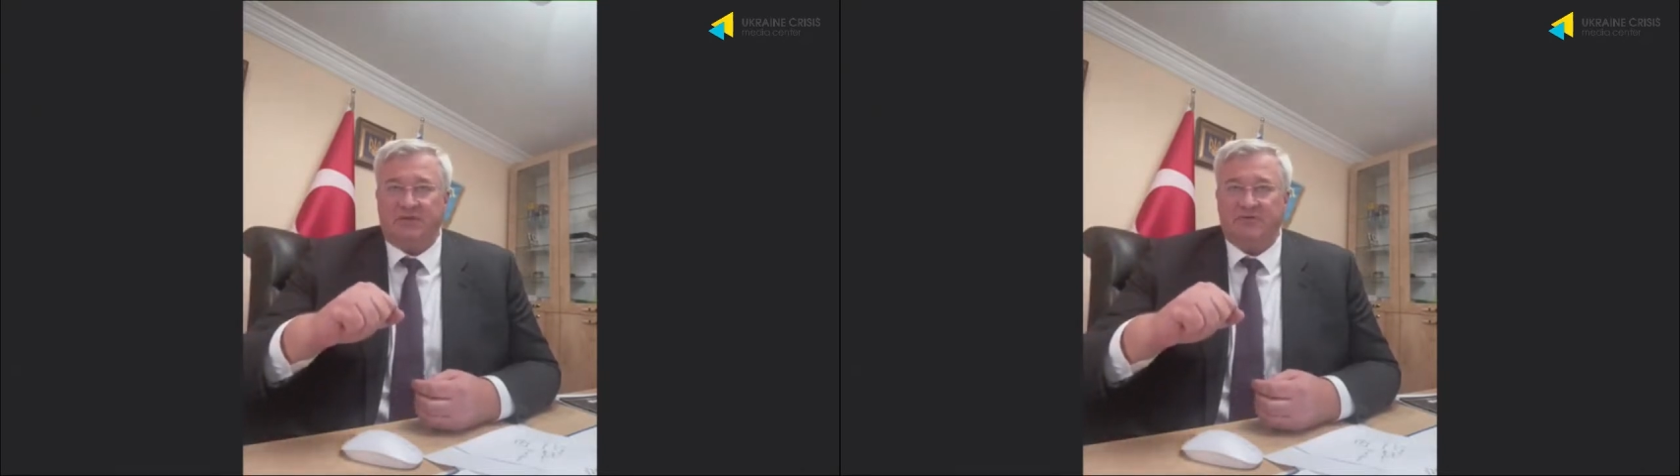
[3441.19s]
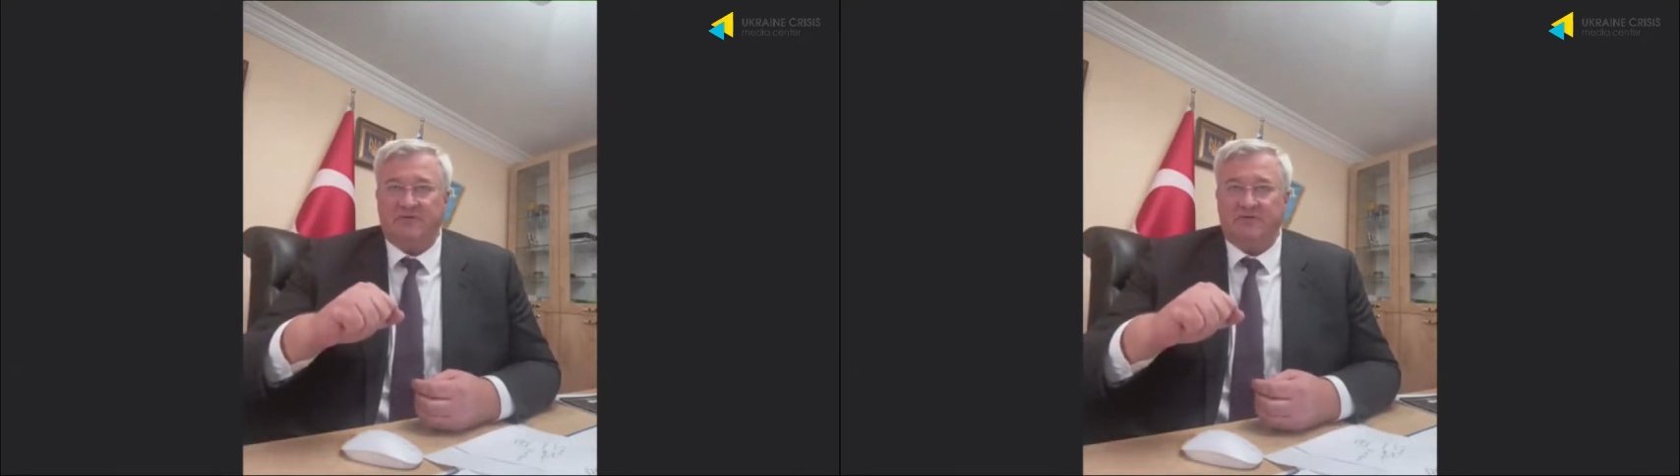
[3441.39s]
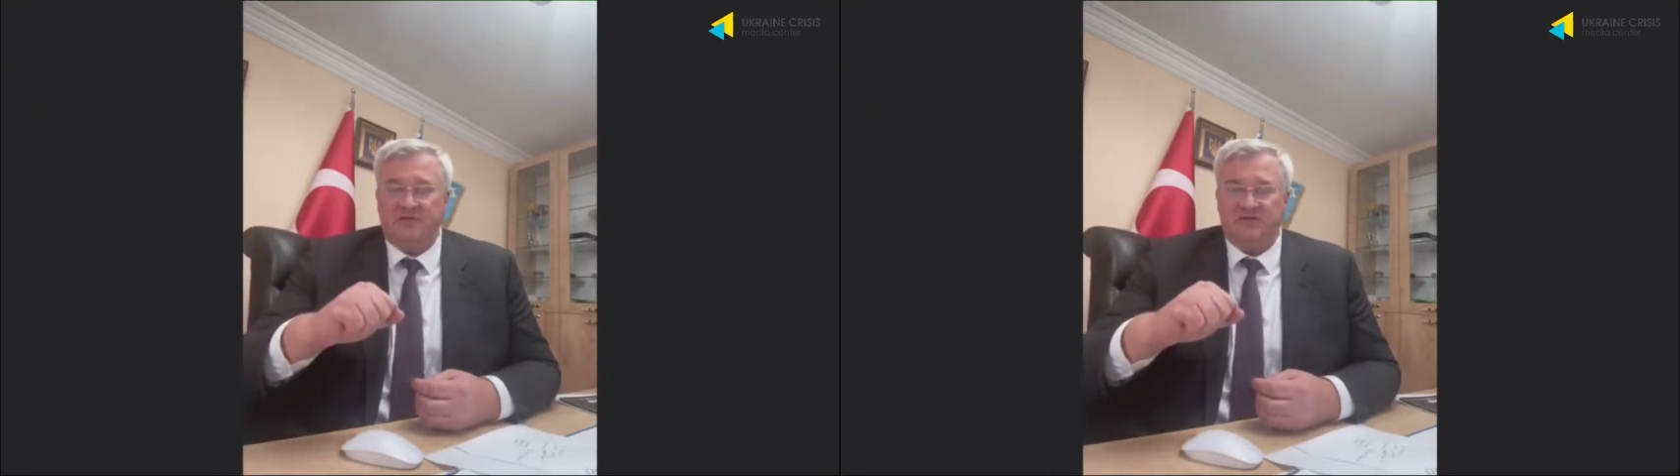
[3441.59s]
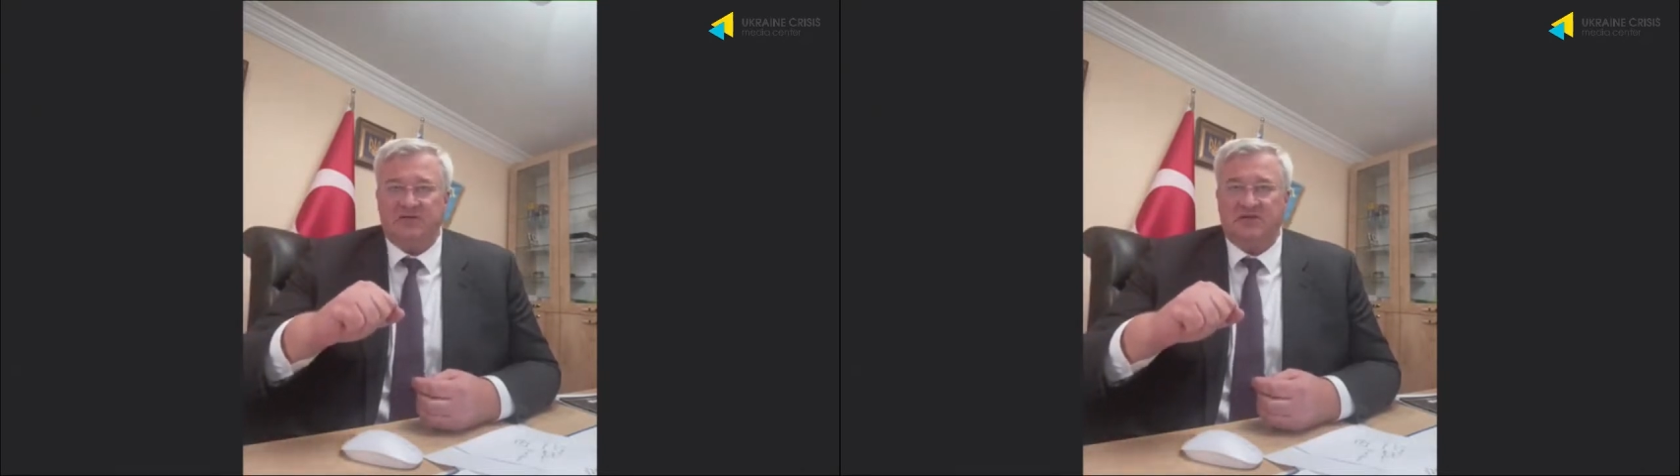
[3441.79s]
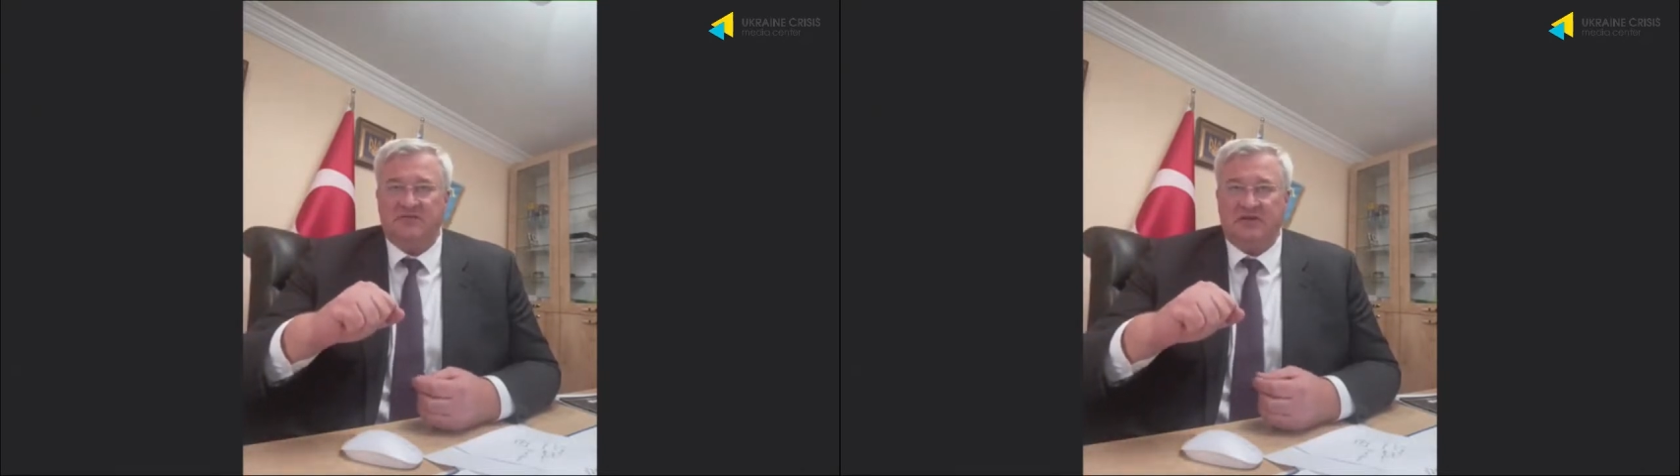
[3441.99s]
authors
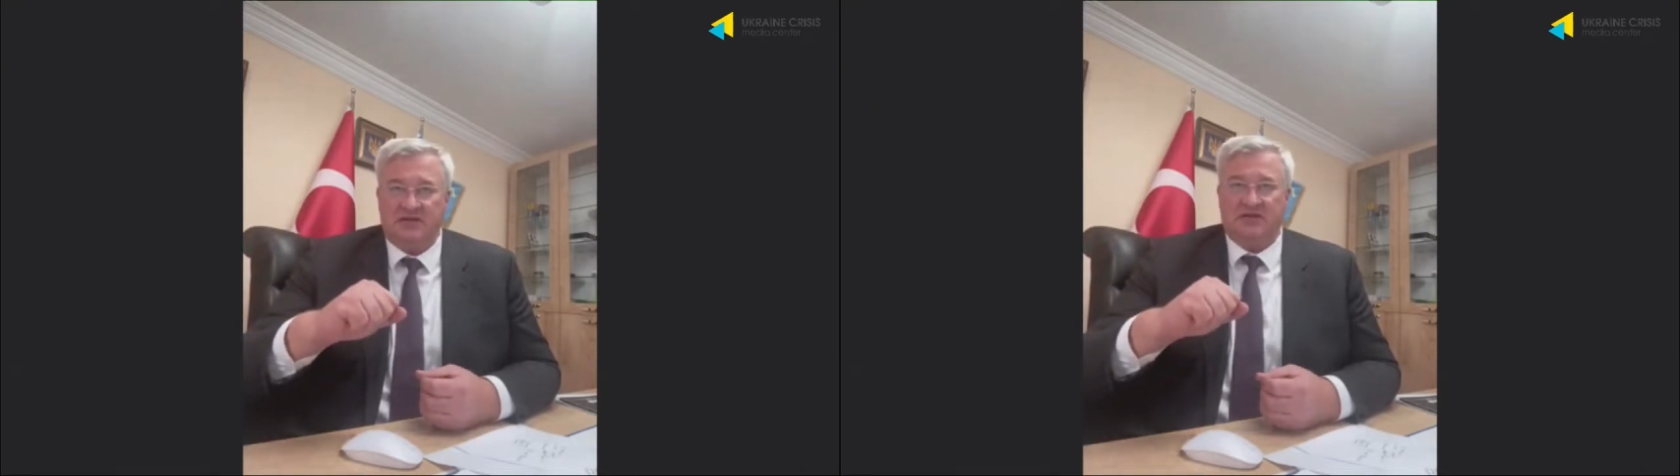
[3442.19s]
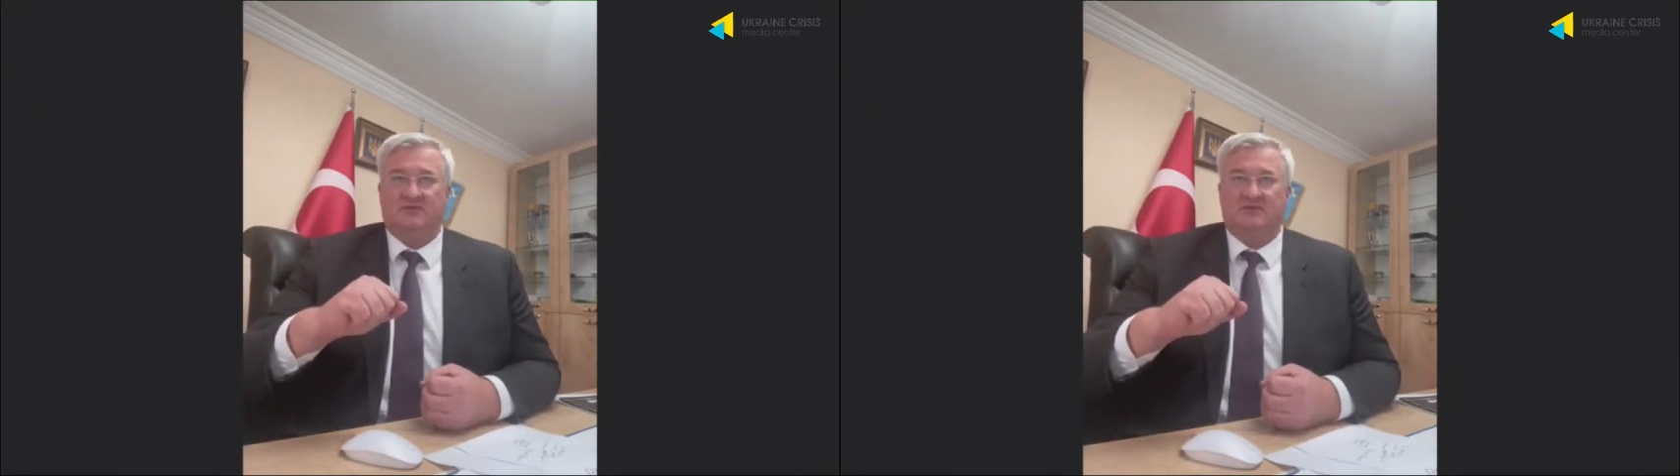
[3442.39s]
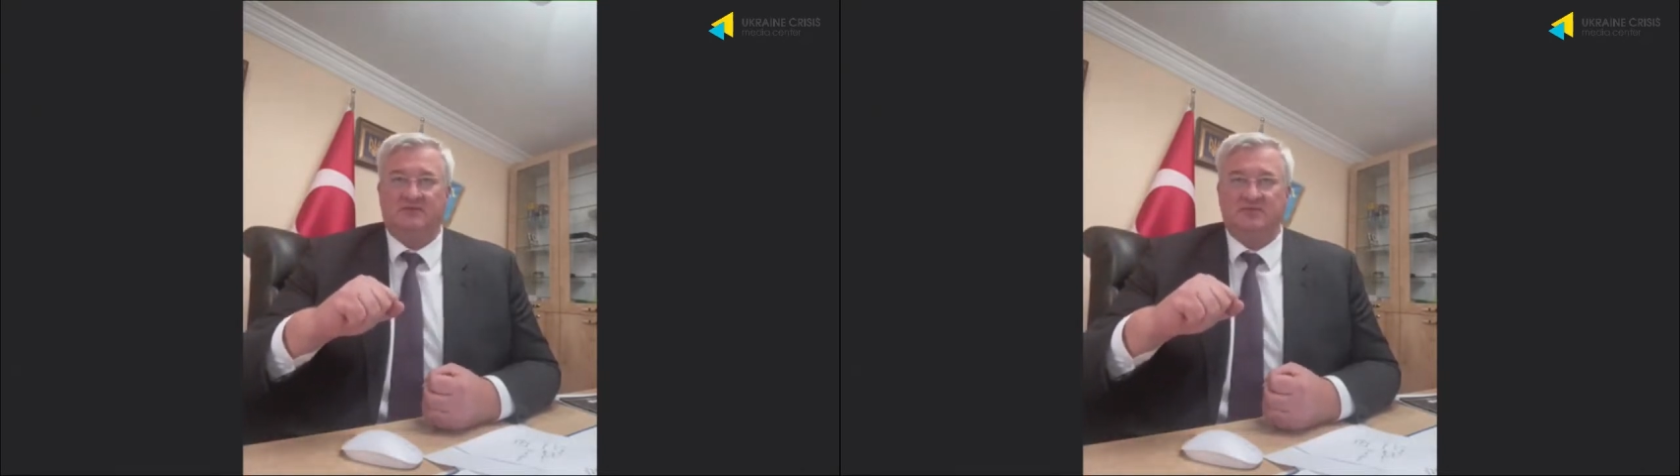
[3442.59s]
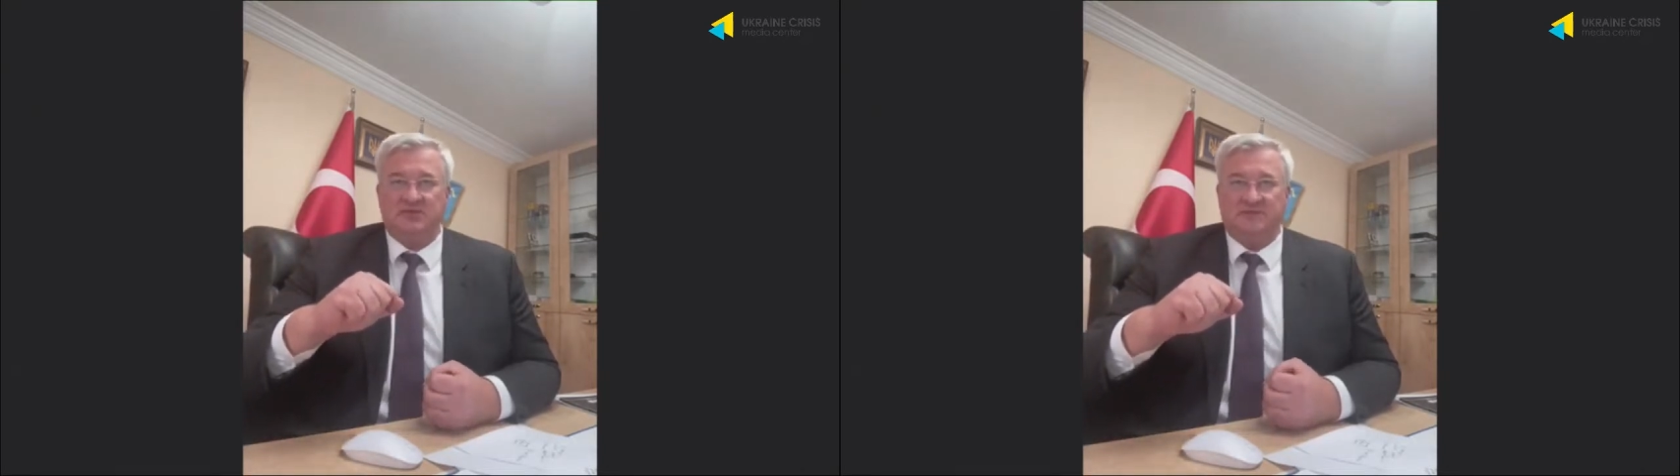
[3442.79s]
of survey.